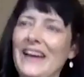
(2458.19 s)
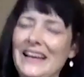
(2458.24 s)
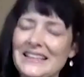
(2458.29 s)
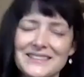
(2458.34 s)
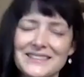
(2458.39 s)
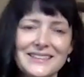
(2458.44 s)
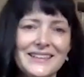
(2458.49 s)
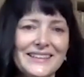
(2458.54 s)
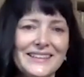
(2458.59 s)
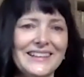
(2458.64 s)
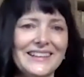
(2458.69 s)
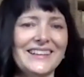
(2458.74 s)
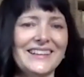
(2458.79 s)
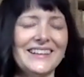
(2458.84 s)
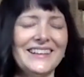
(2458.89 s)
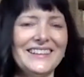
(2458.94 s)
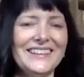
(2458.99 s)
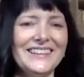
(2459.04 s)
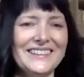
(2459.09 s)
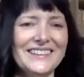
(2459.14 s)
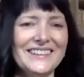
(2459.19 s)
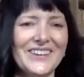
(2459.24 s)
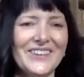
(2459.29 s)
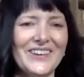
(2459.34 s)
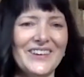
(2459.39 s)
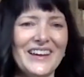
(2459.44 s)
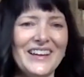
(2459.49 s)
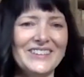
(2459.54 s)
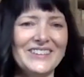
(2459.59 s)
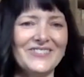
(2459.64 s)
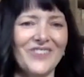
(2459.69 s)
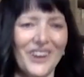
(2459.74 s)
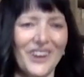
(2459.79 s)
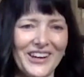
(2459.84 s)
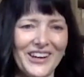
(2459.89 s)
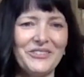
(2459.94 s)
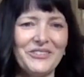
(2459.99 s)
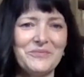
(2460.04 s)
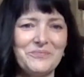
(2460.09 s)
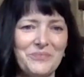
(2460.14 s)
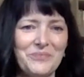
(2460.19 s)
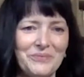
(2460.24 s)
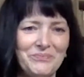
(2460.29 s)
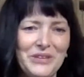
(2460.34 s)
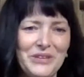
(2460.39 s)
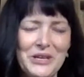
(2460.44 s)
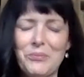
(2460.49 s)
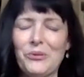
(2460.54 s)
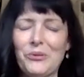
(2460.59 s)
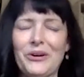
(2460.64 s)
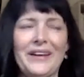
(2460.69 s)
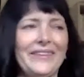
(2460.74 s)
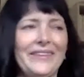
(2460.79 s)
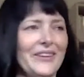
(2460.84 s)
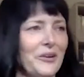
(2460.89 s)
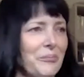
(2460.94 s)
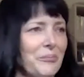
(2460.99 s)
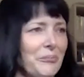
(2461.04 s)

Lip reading: fascinating, and working with people and their